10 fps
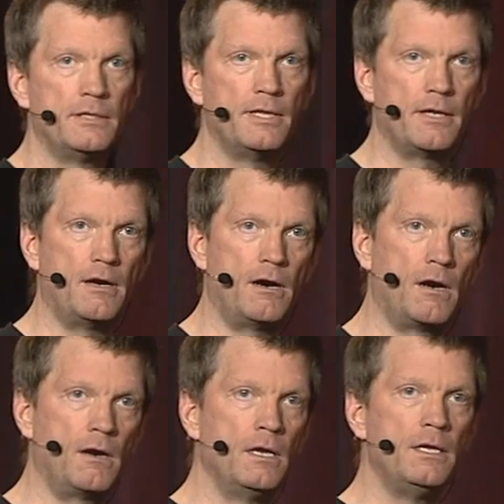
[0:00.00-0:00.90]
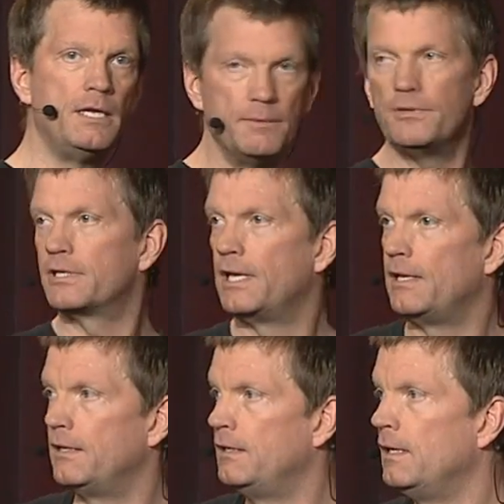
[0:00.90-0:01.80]
that are
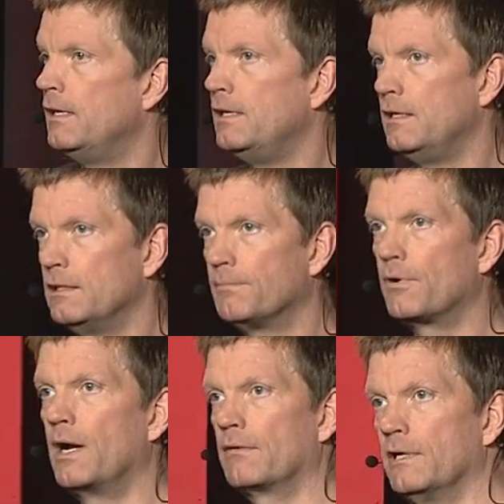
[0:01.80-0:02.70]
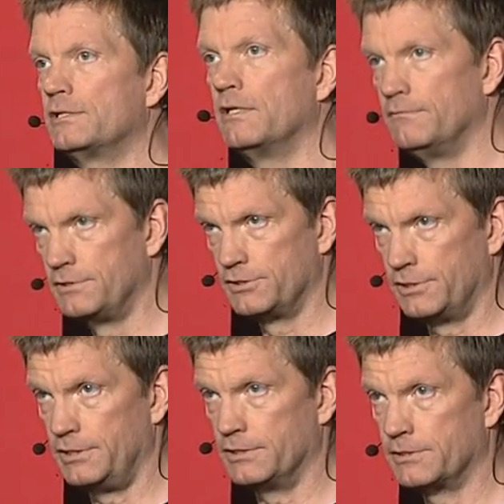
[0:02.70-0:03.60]
implicated in the progress of
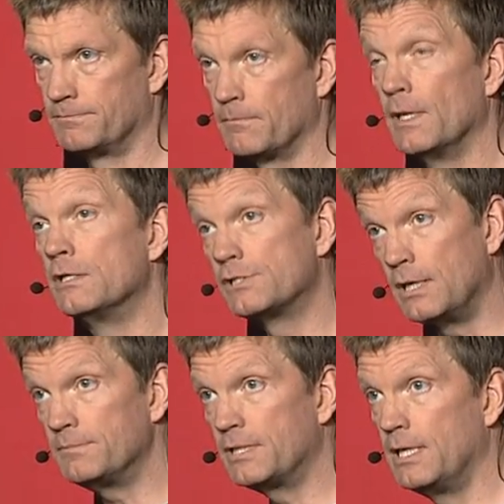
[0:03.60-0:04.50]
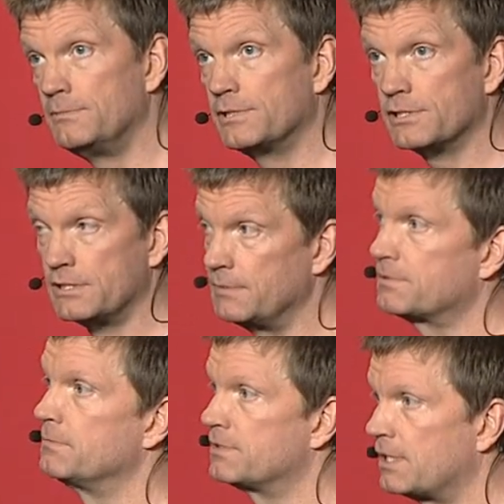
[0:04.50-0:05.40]
disease. Sometimes the SNPs
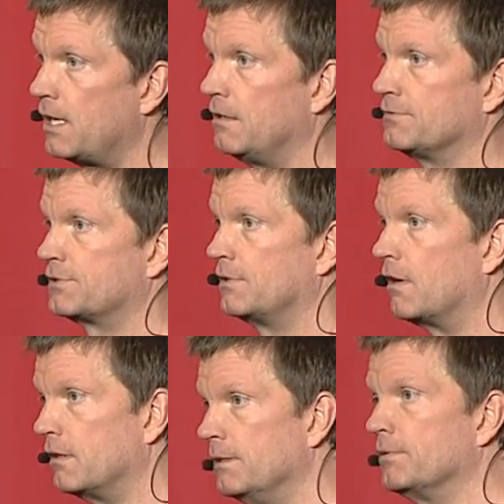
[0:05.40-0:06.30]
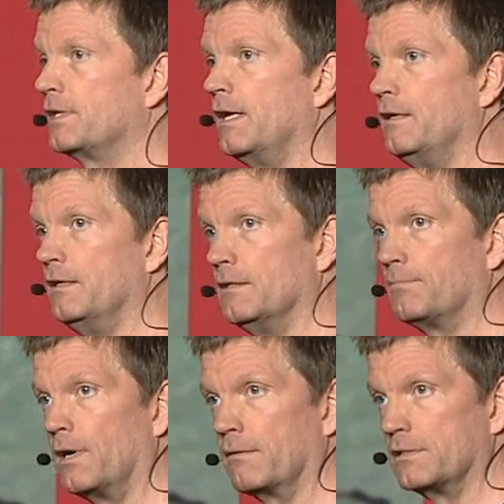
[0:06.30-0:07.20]
themselves are implicated in the
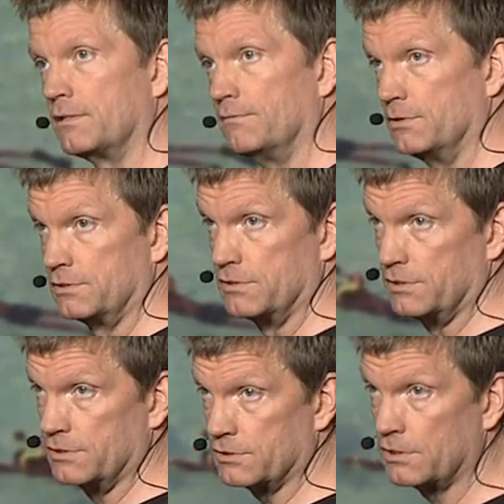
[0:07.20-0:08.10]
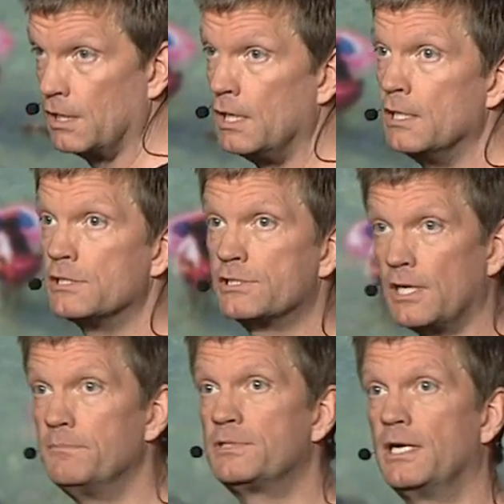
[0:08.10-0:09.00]
progress of those diseases.
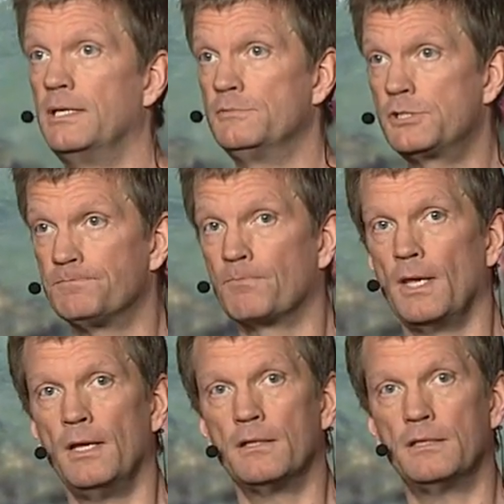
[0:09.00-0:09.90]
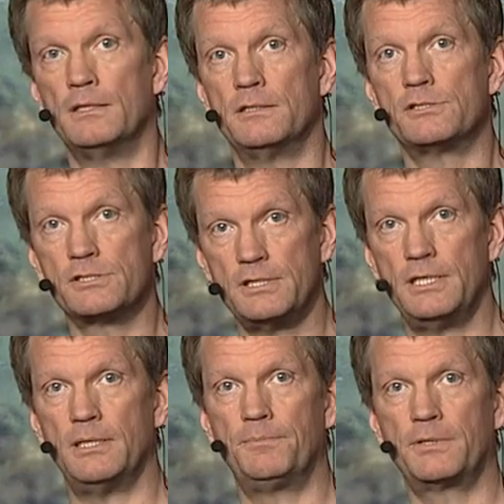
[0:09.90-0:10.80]
Sometimes the
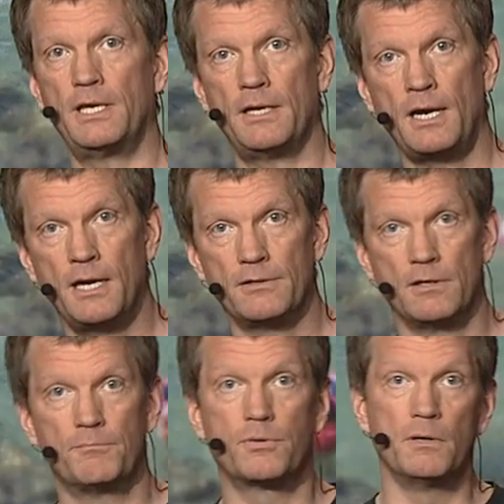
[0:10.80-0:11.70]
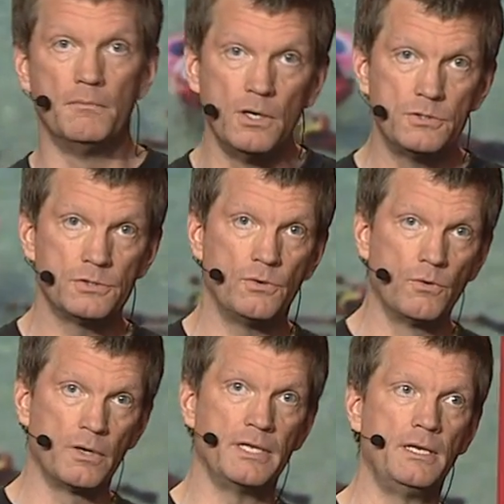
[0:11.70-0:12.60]
SNP can either promote
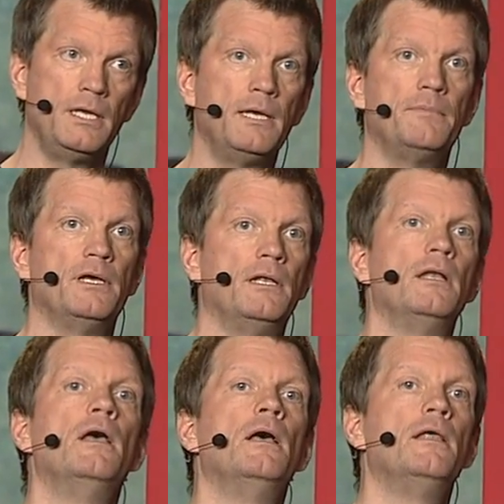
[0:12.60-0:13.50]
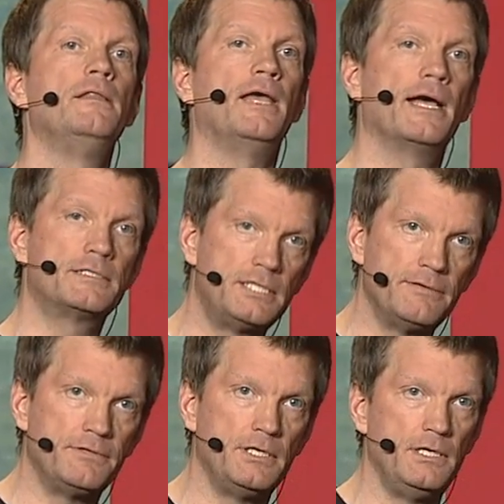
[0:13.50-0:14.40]
or inhibit the
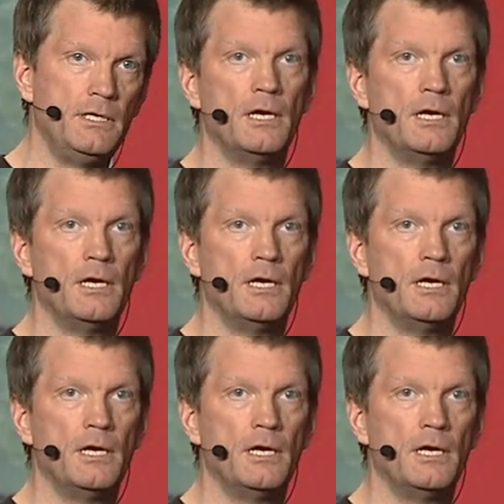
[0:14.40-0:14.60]
activity